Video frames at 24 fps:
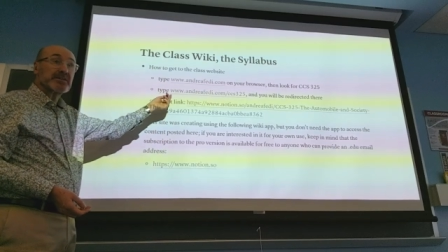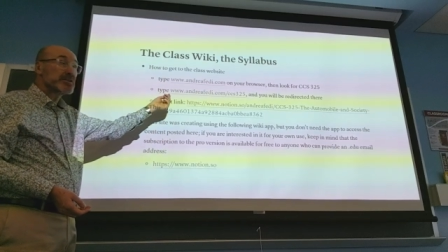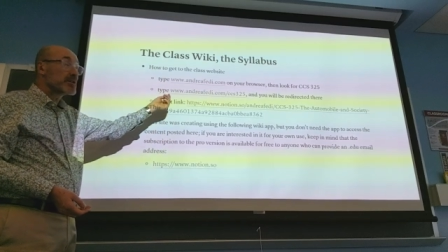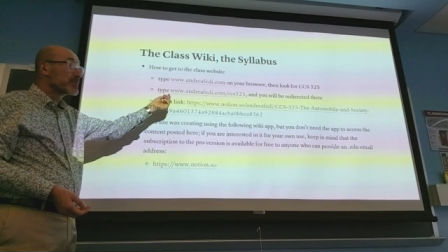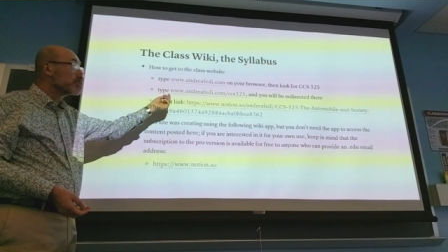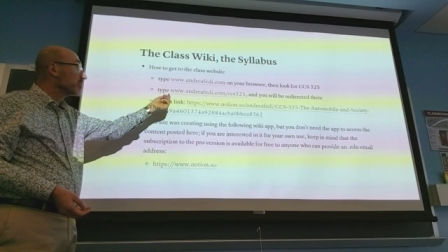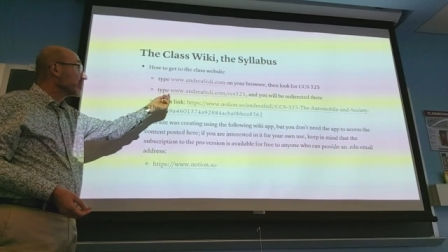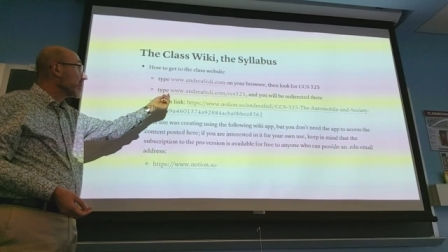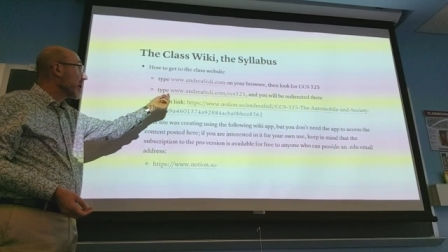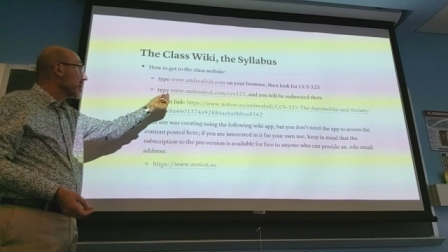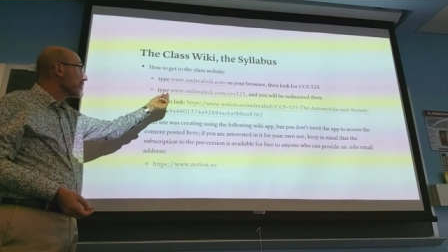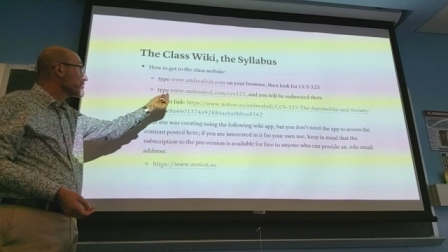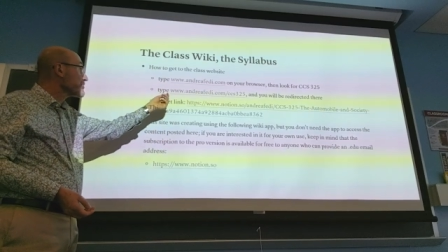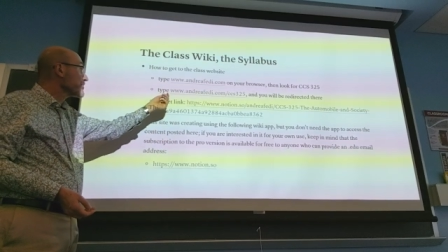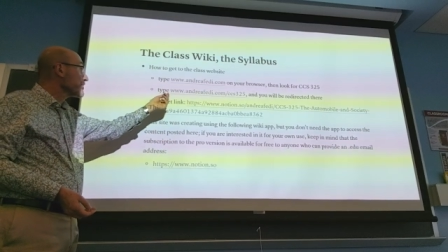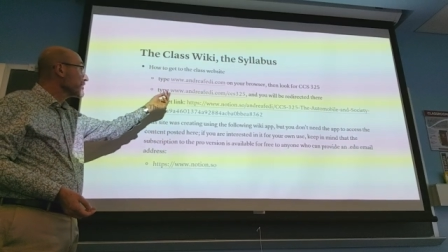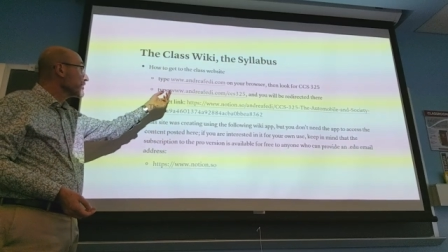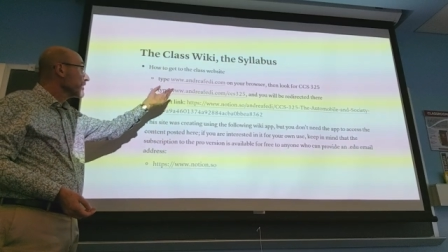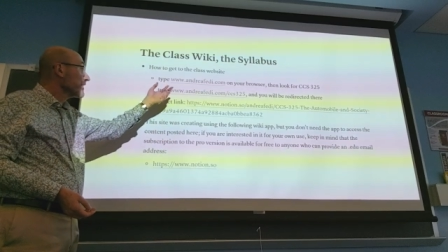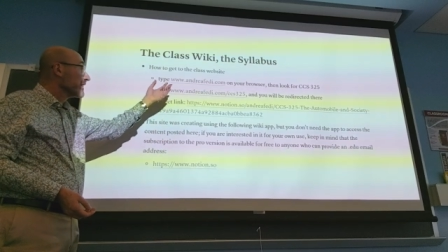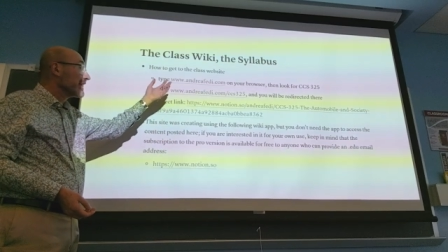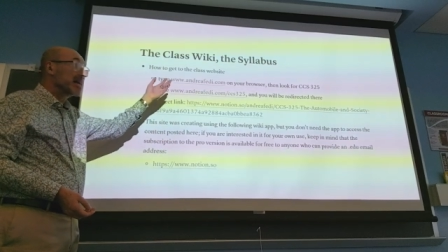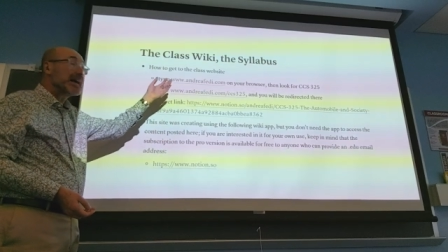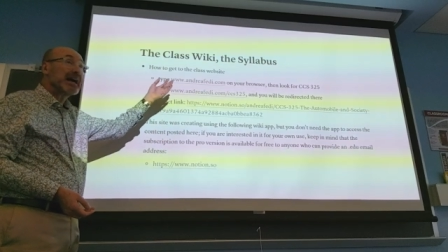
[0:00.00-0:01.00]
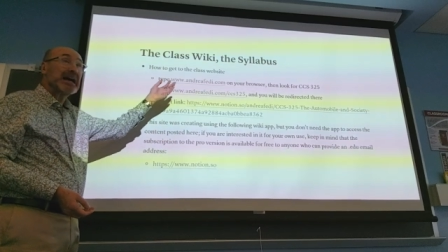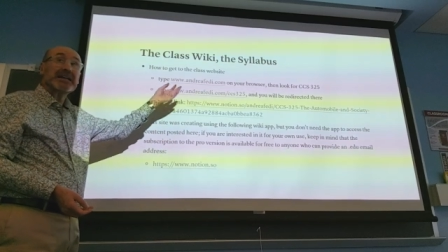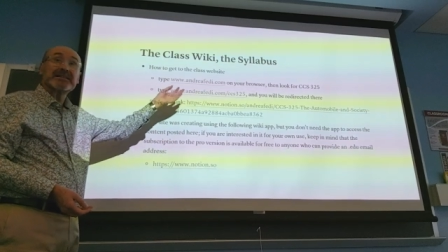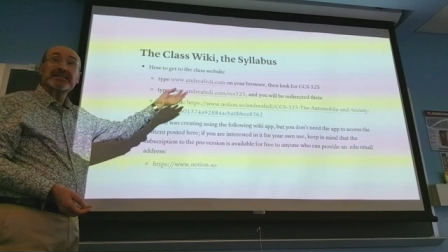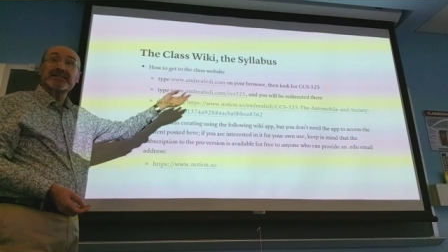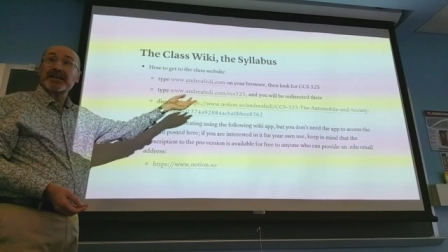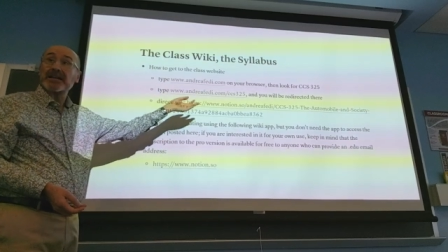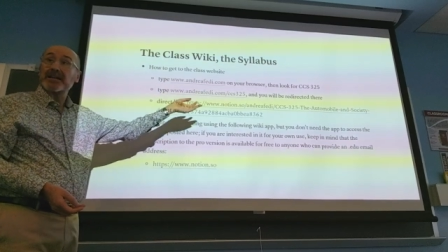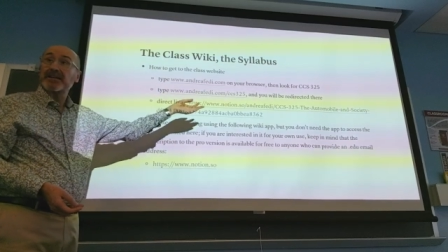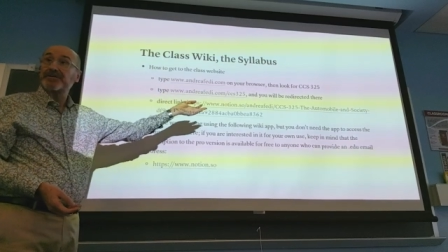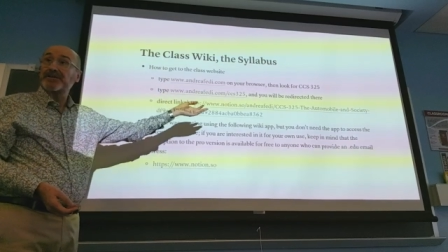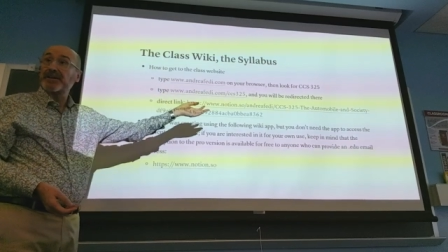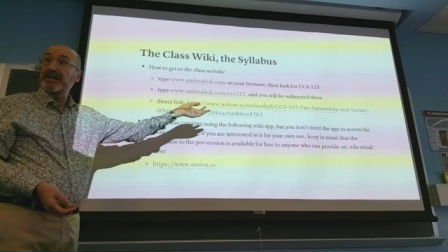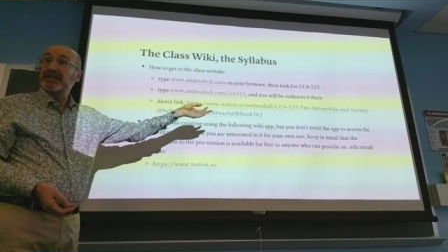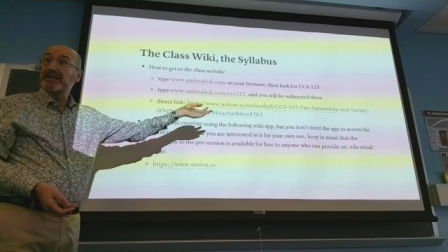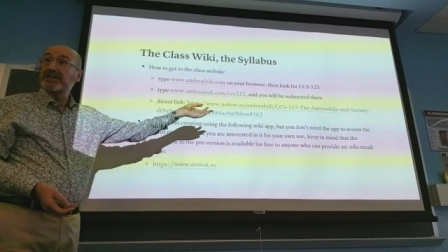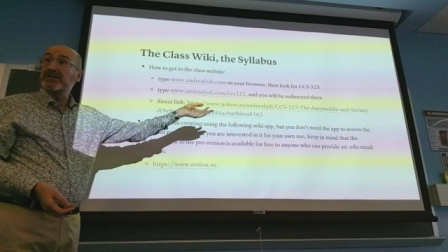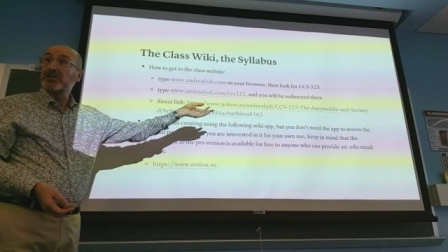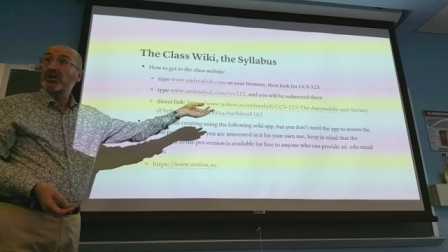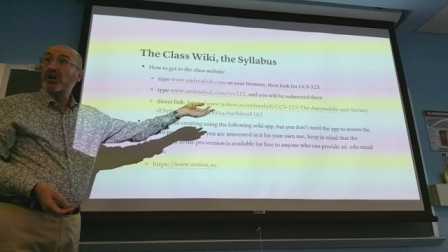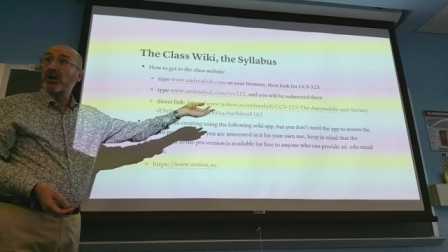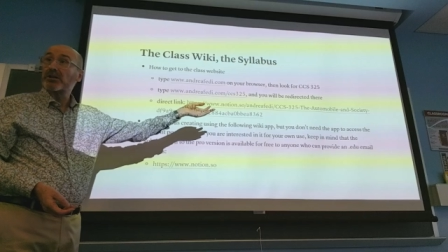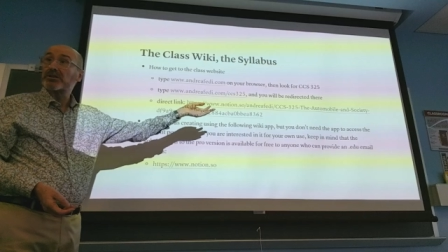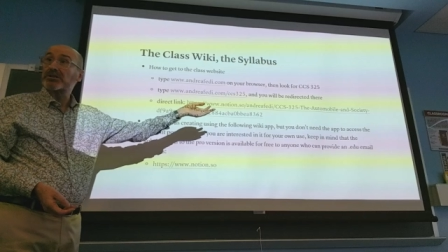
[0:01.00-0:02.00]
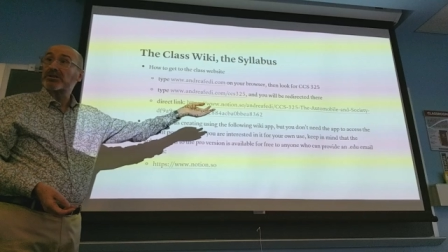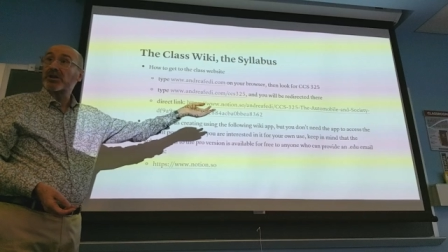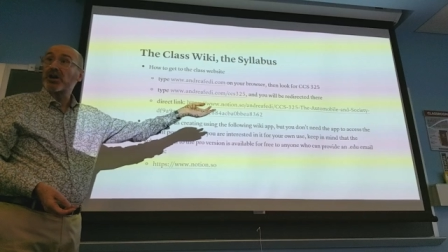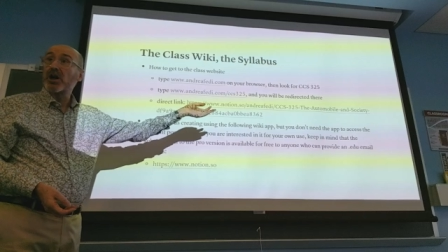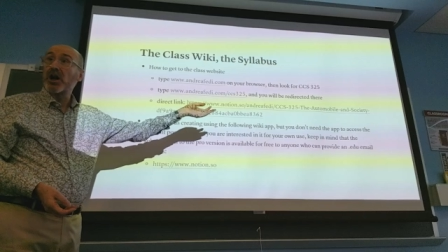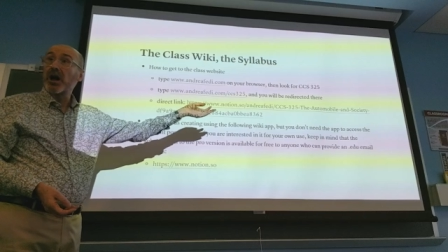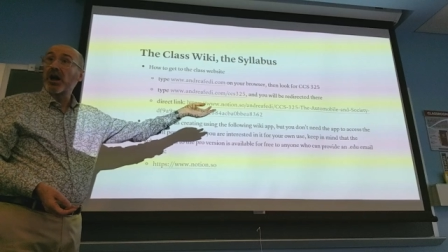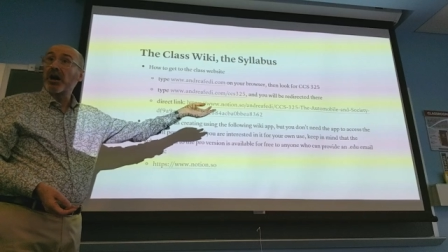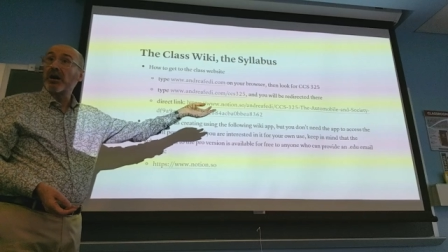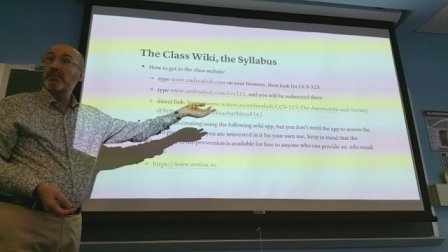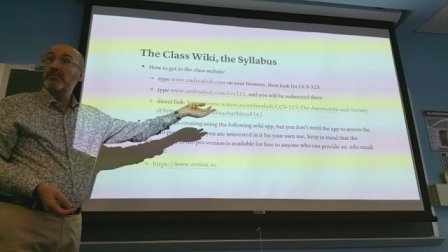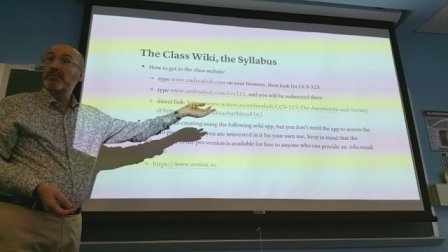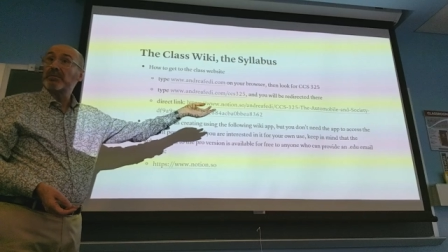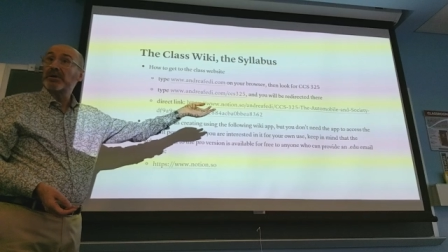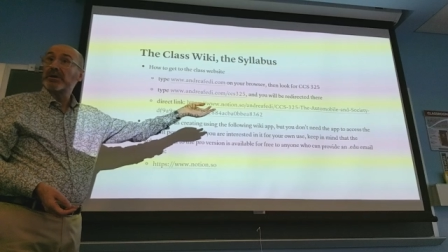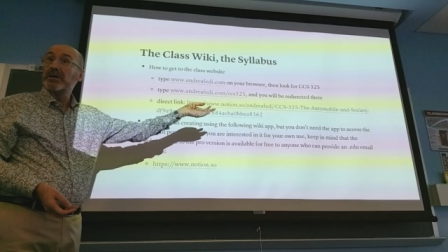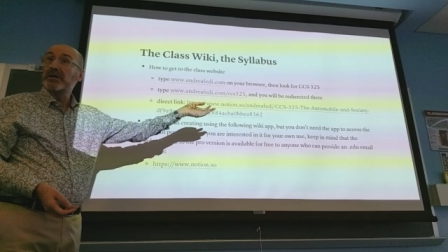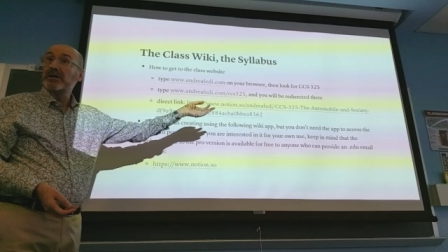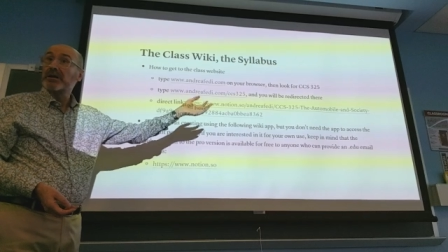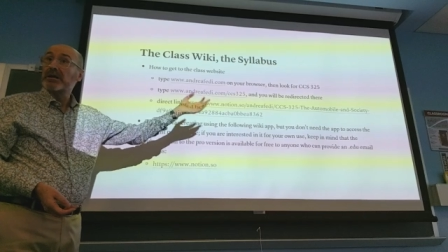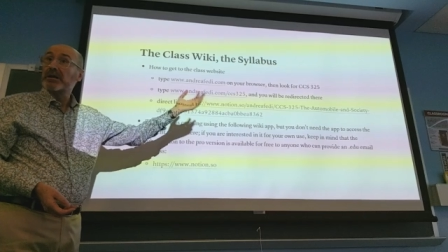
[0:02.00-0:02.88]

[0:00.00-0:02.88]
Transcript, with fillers: your browser AndreaFedi.com,